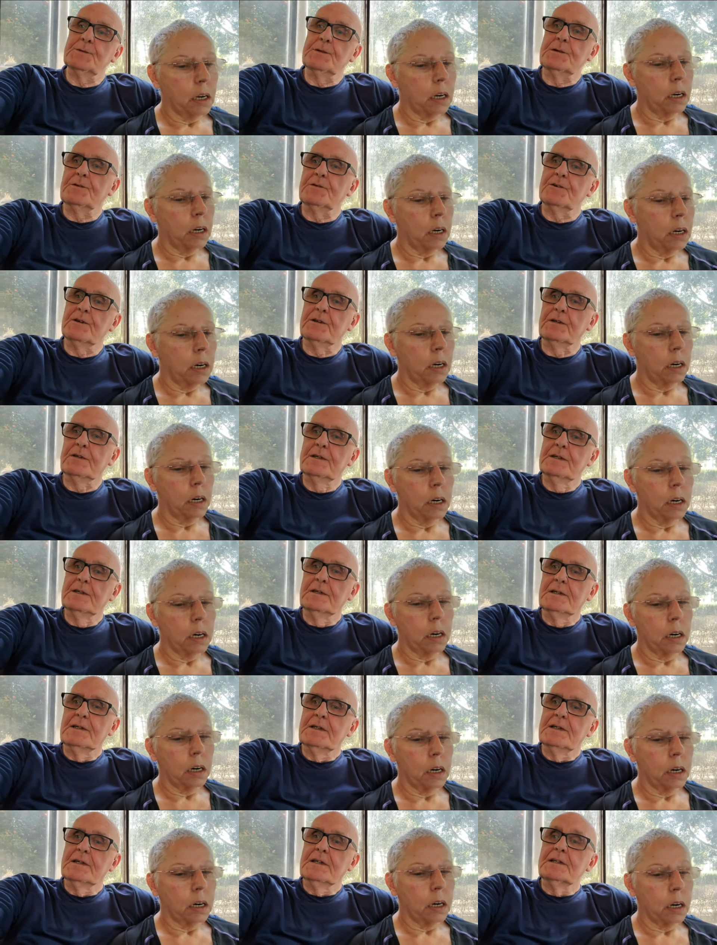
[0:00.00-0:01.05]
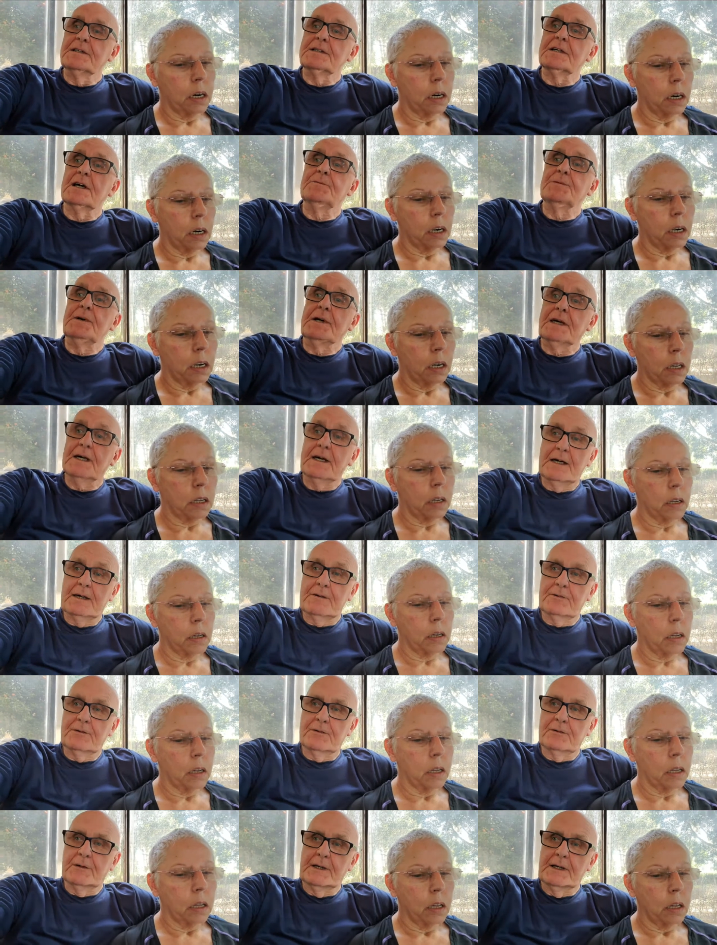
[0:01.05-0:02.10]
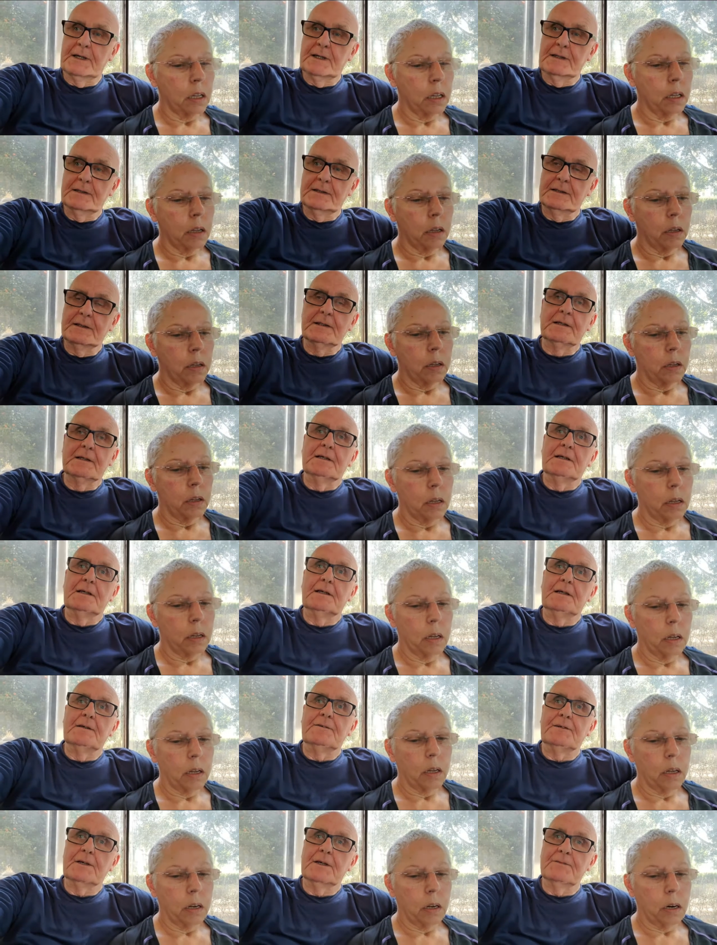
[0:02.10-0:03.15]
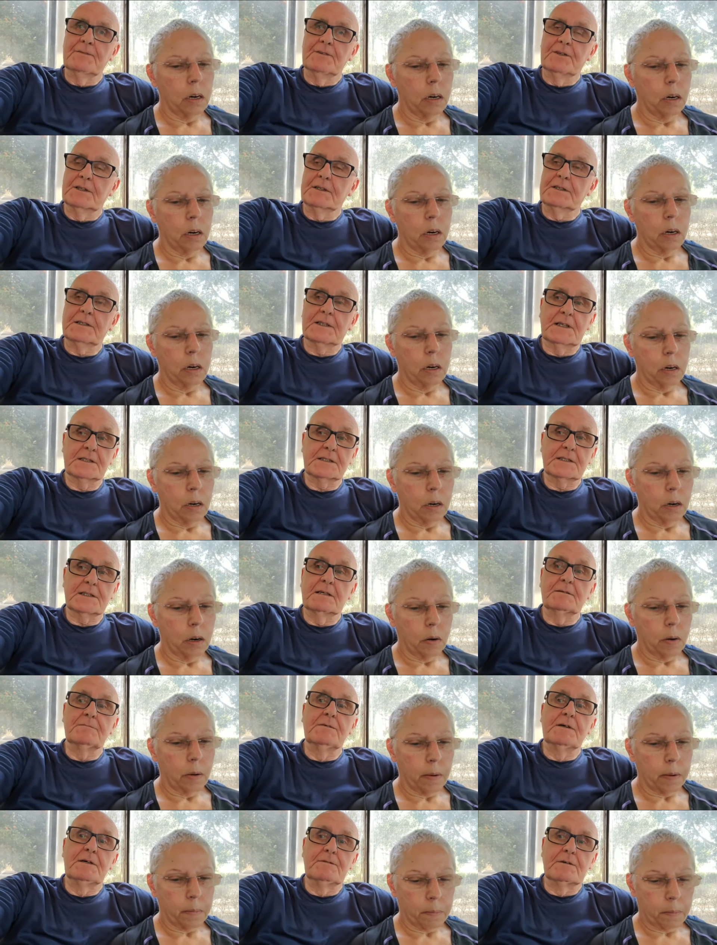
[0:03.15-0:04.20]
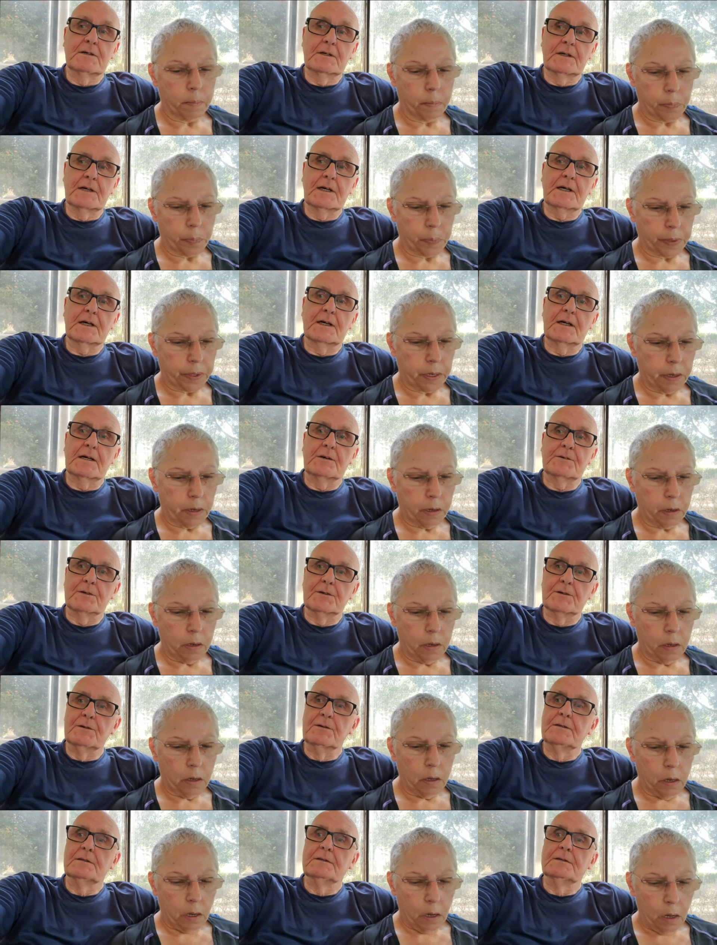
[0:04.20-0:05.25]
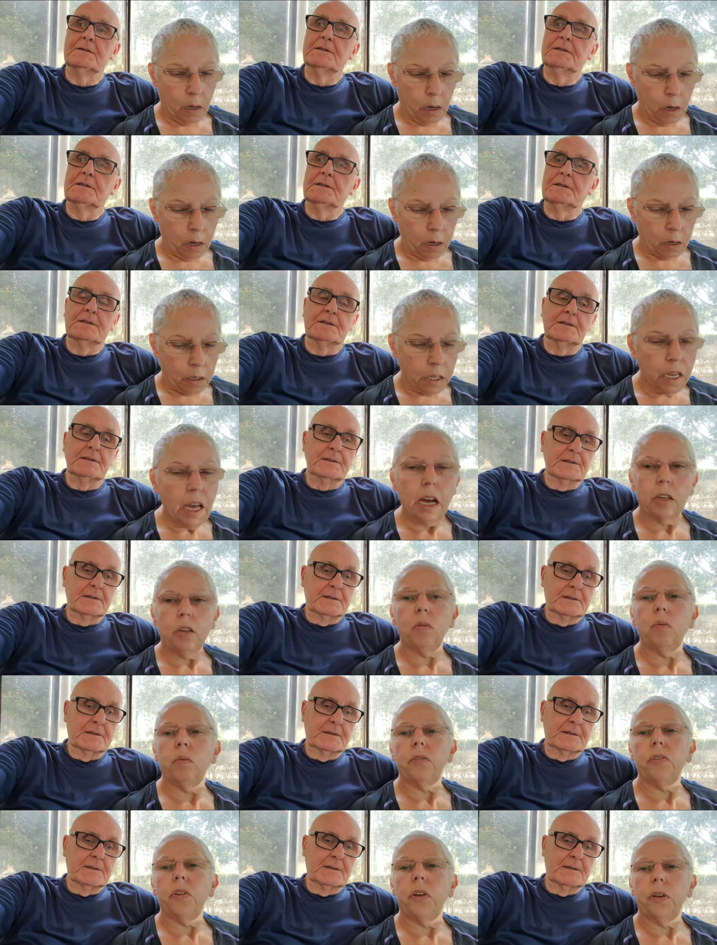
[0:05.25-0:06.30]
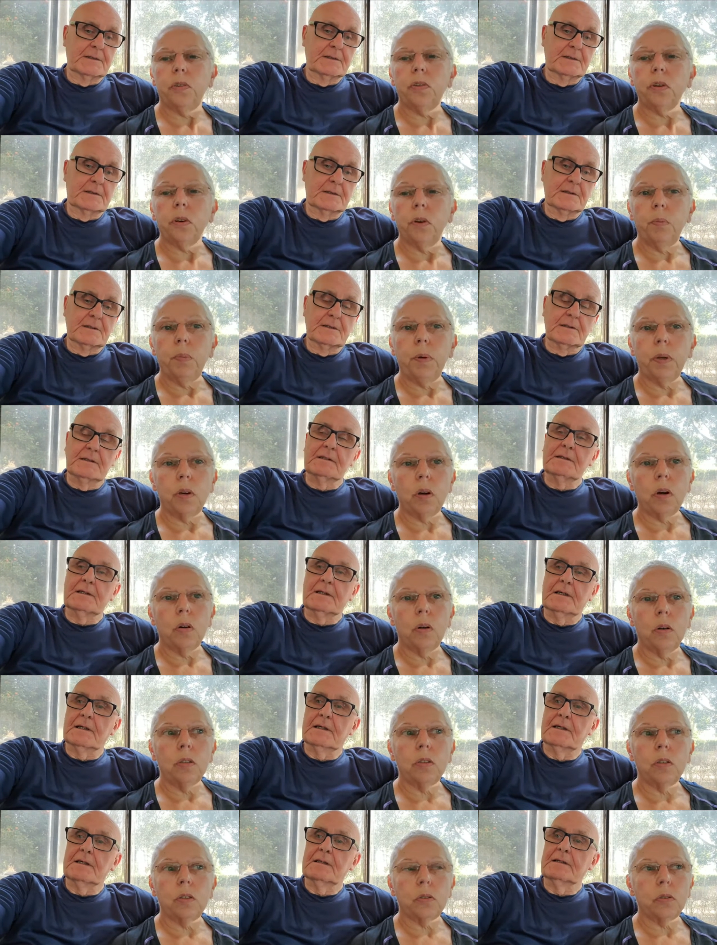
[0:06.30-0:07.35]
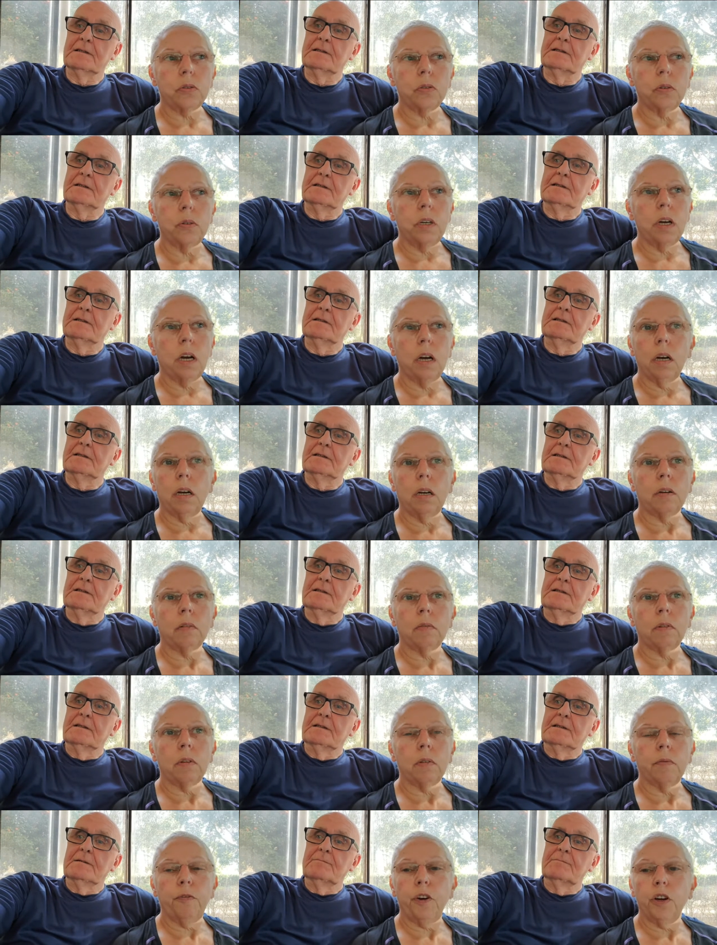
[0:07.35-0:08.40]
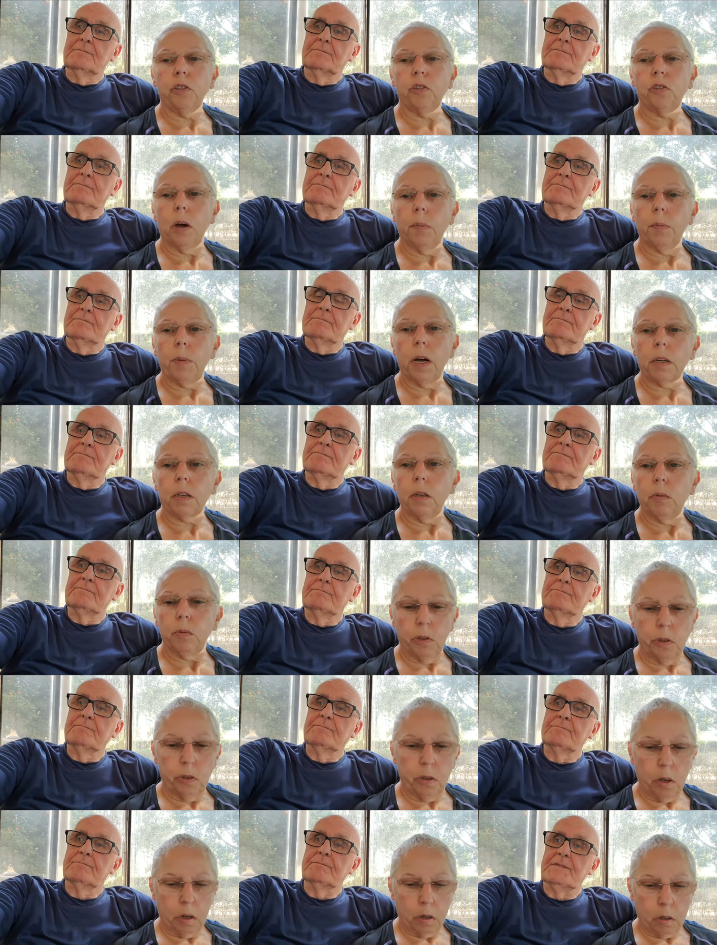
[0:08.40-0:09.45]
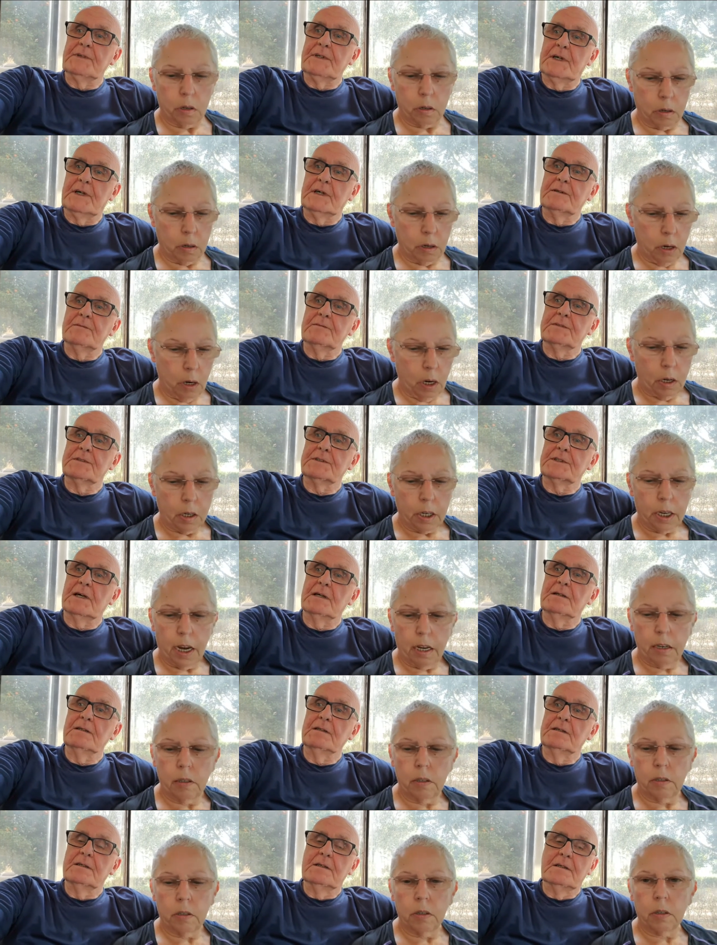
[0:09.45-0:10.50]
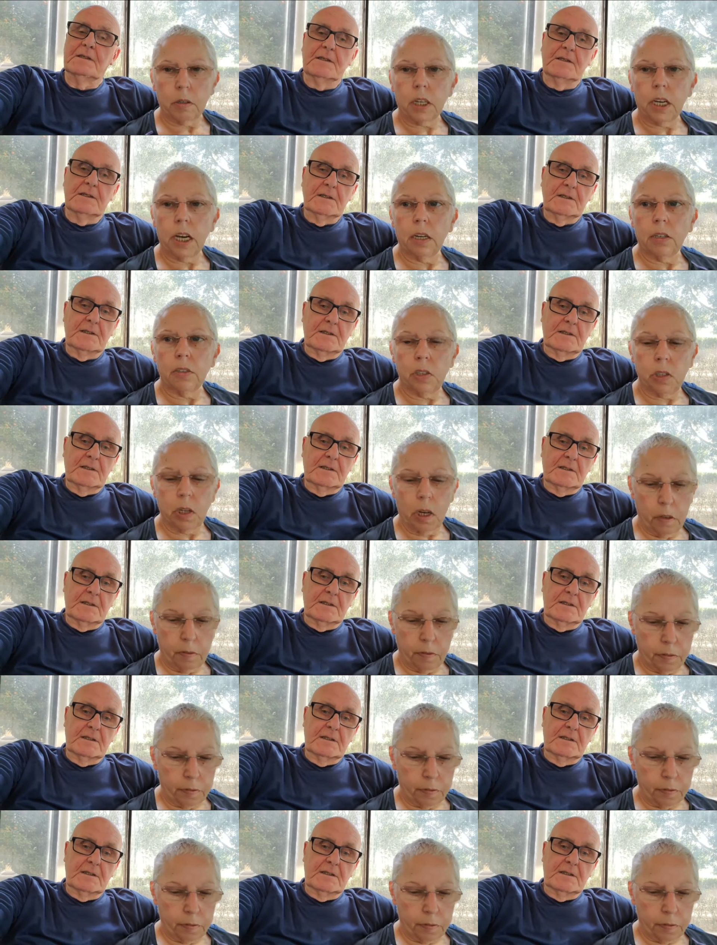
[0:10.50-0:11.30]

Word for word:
Speaker 1: we were on. So be careful here. If you haven't got a tester, be very careful.
Speaker 2: Yeah, you would need to because yeah, yeah third time lucky, weren't you? Yeah. So getting a getting a safe